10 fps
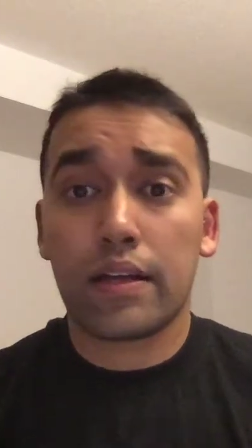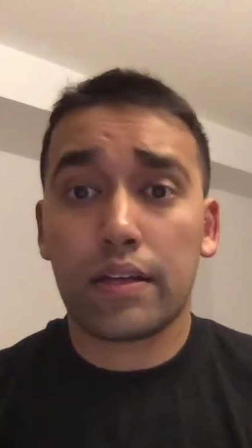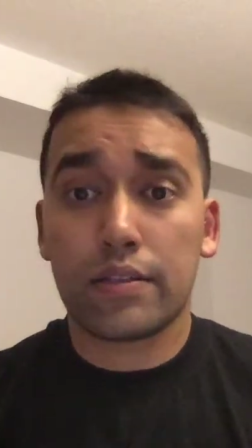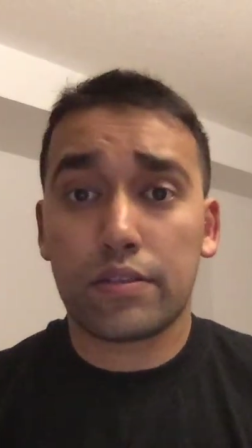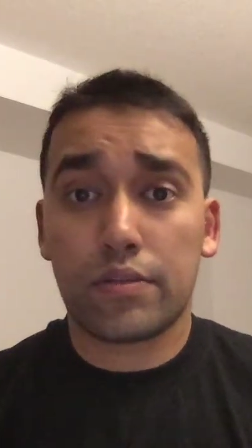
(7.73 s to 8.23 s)

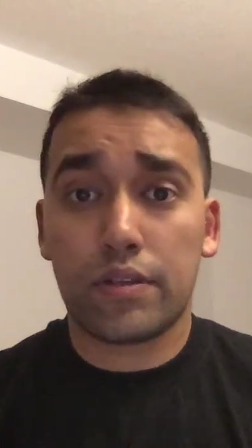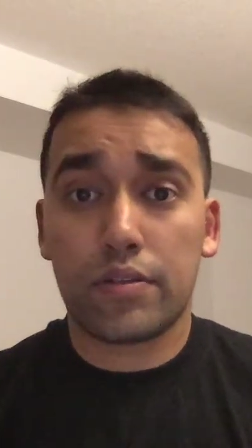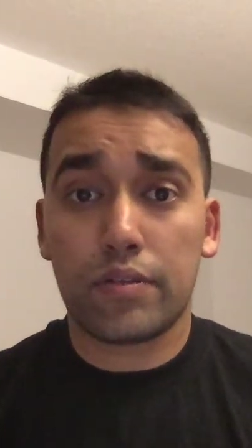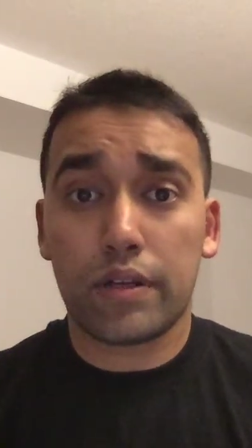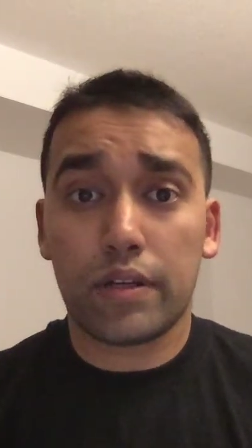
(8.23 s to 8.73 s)
It's
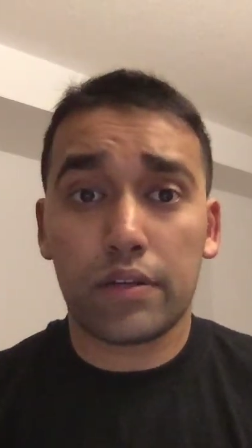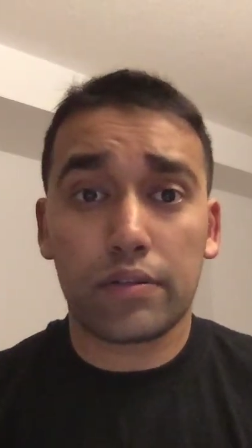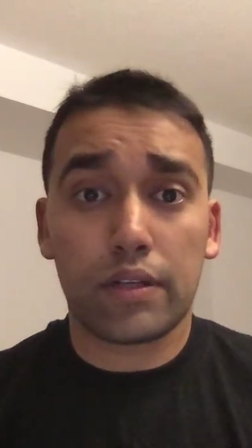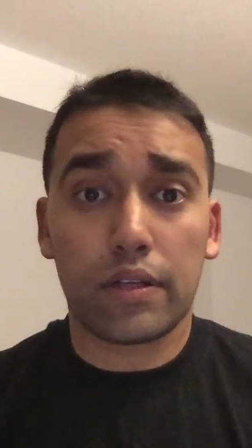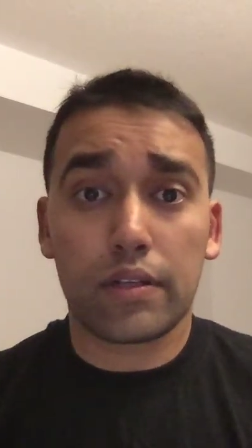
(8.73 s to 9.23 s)
3-2 right
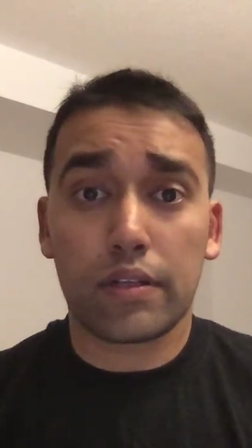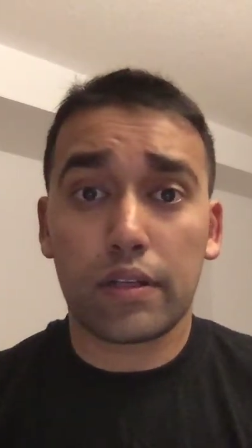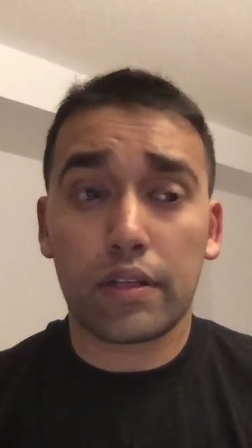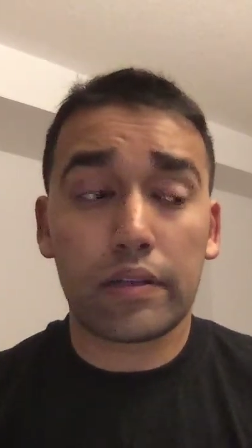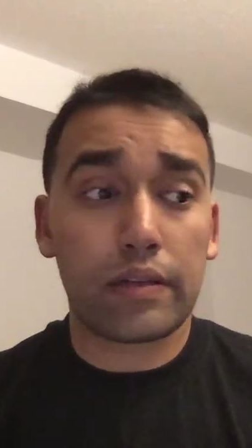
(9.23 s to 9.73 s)
now, and
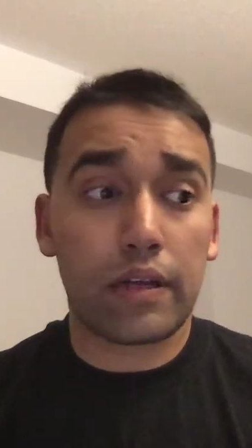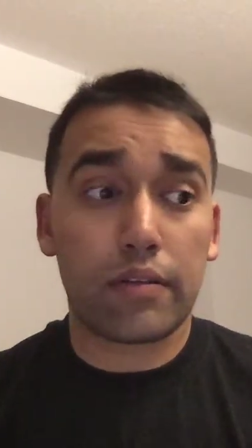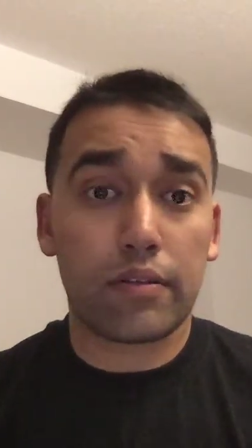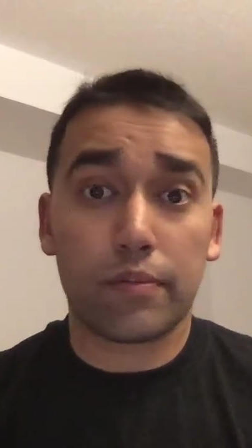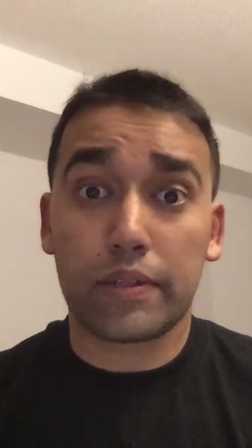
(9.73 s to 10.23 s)
I
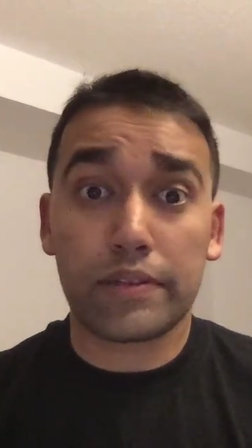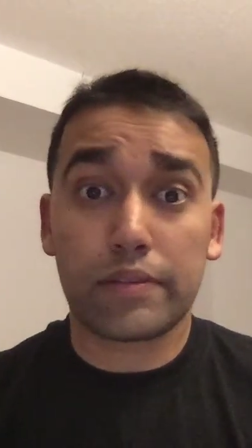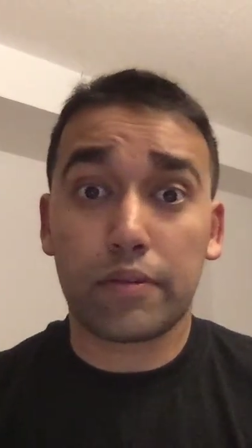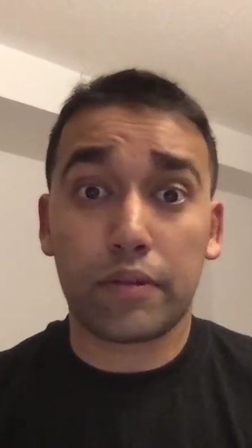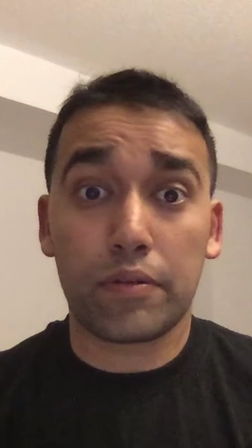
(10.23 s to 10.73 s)
don't know, man.
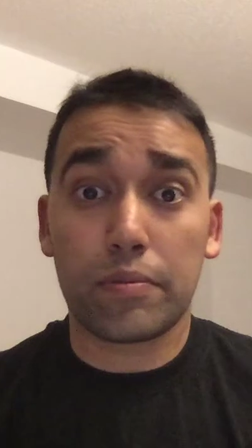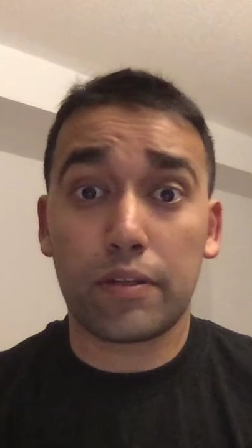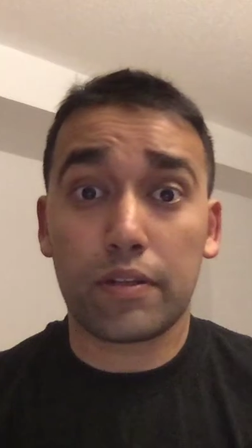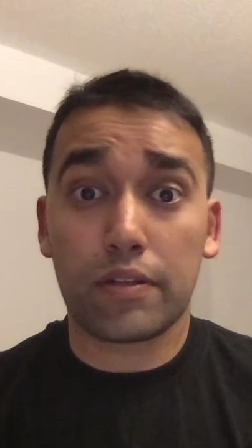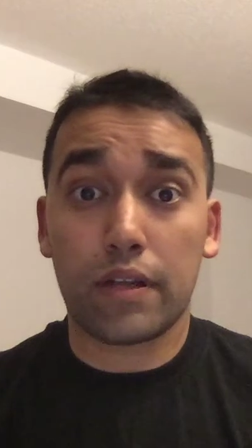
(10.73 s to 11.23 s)
The way we
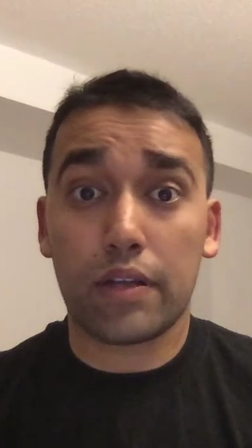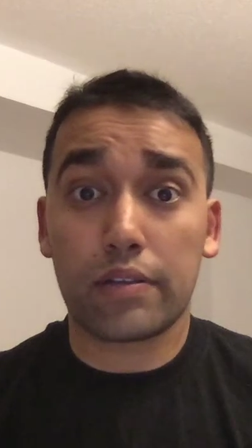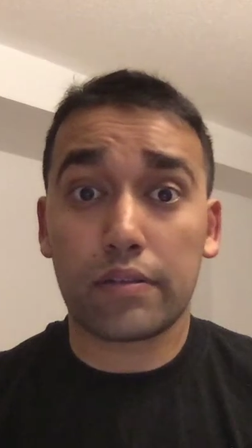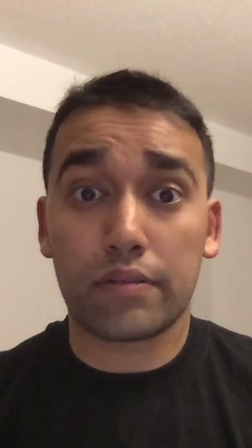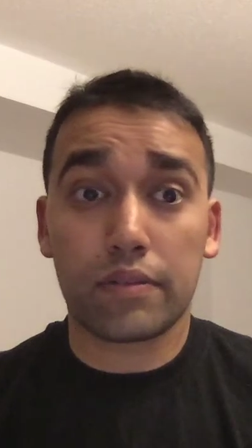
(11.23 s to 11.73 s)
played tonight,
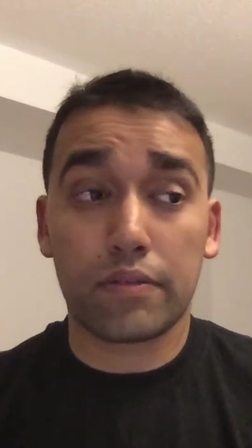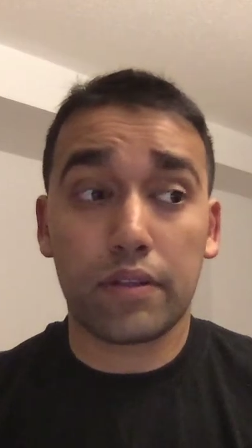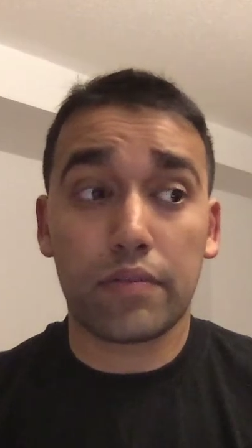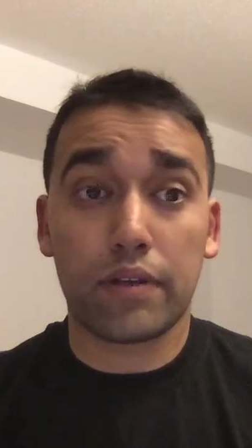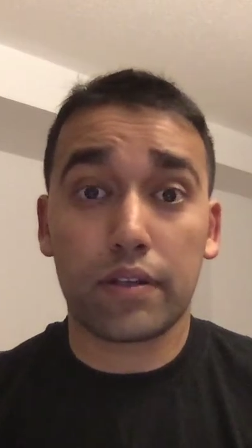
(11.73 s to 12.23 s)
we
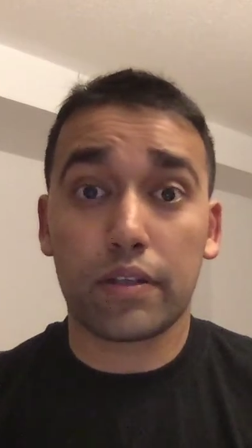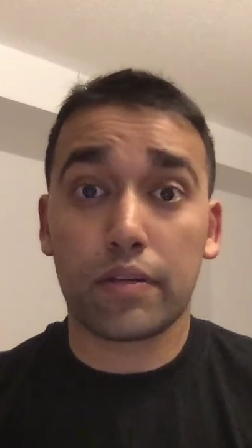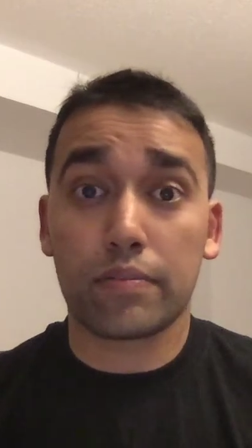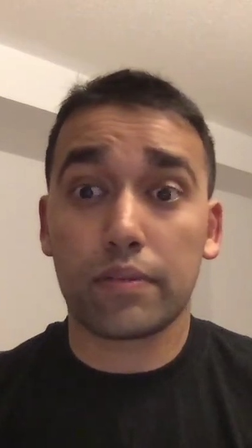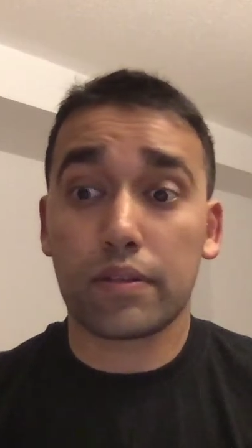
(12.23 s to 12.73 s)
really fucked up.